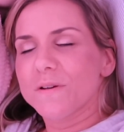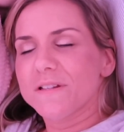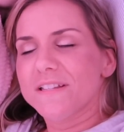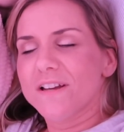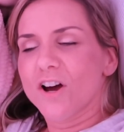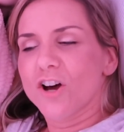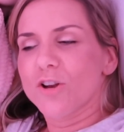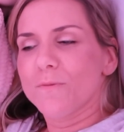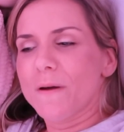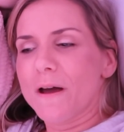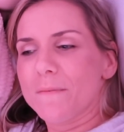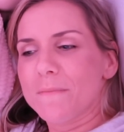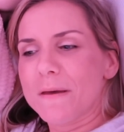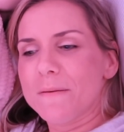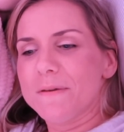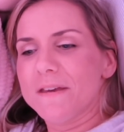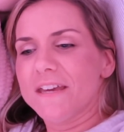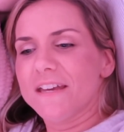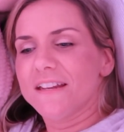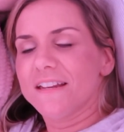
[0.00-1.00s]
what we talked about,
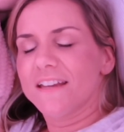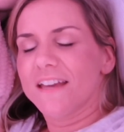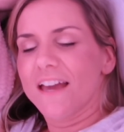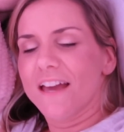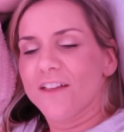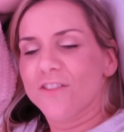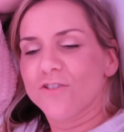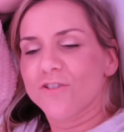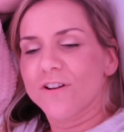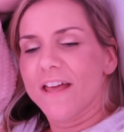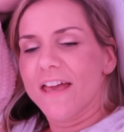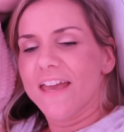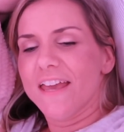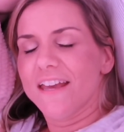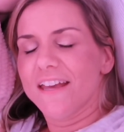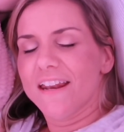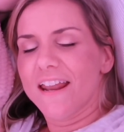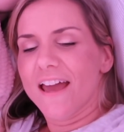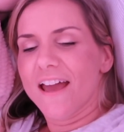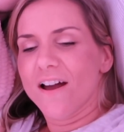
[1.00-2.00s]
maybe getting together and
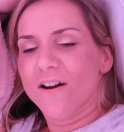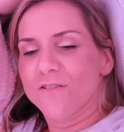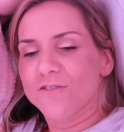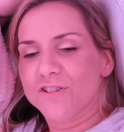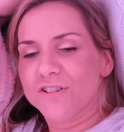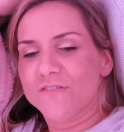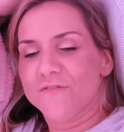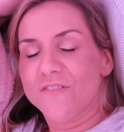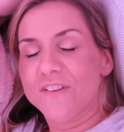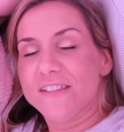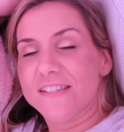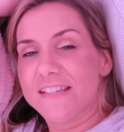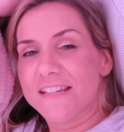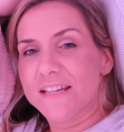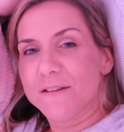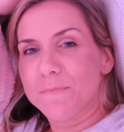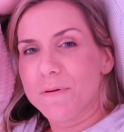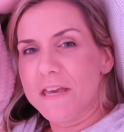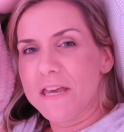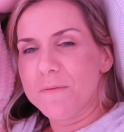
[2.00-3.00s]
hanging out and just
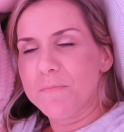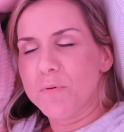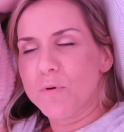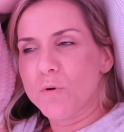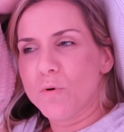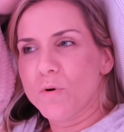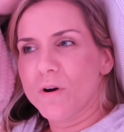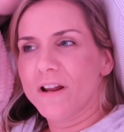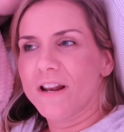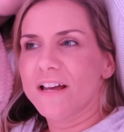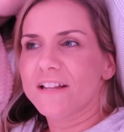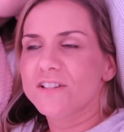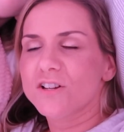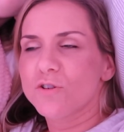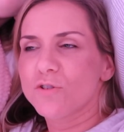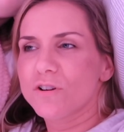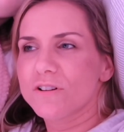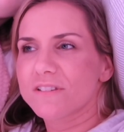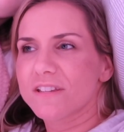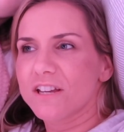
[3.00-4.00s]
visiting people. And I
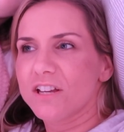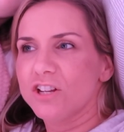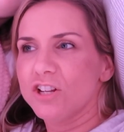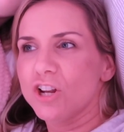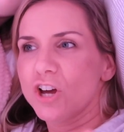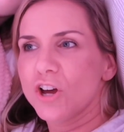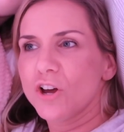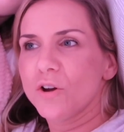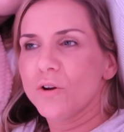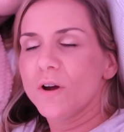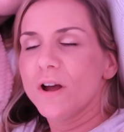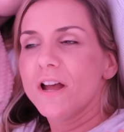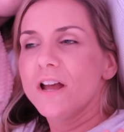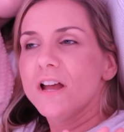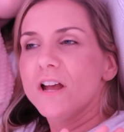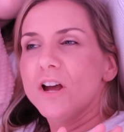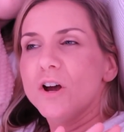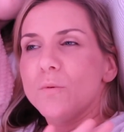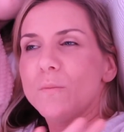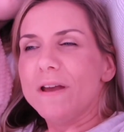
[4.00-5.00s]
told her, I was like, you know,
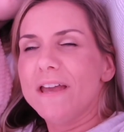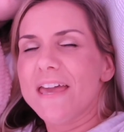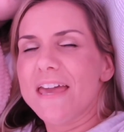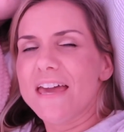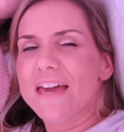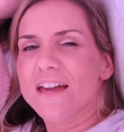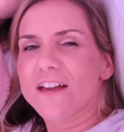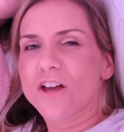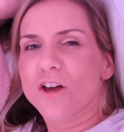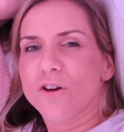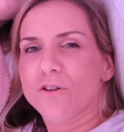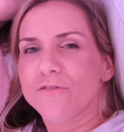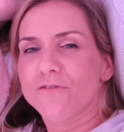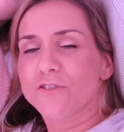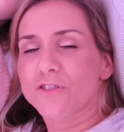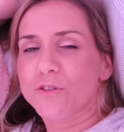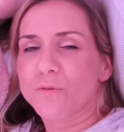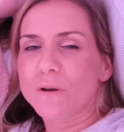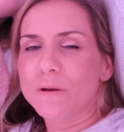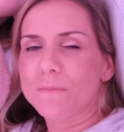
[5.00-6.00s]
we can't go
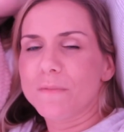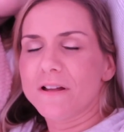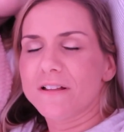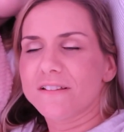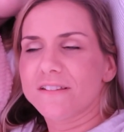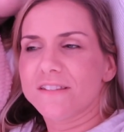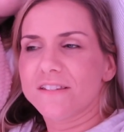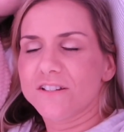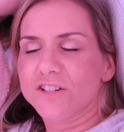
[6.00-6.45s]
for three months